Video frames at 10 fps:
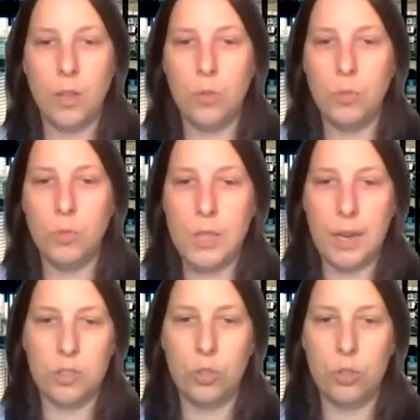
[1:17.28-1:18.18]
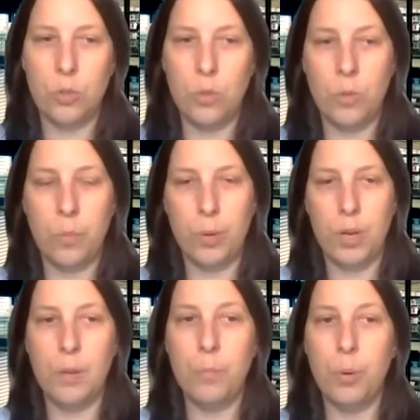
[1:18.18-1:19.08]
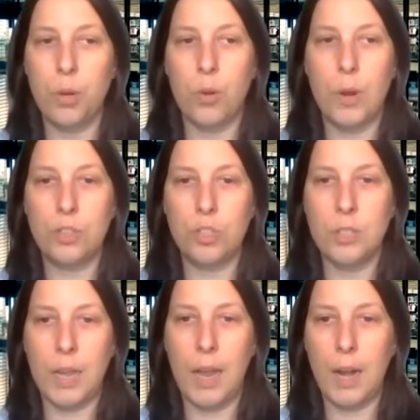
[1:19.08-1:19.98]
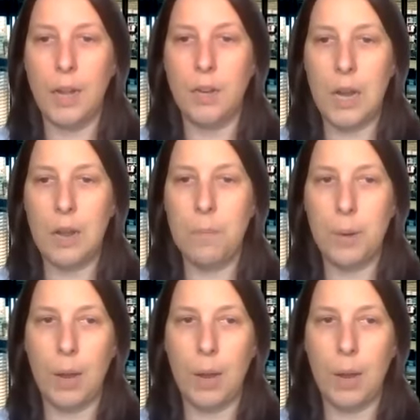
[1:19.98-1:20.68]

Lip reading: Use that to input your questions at any time,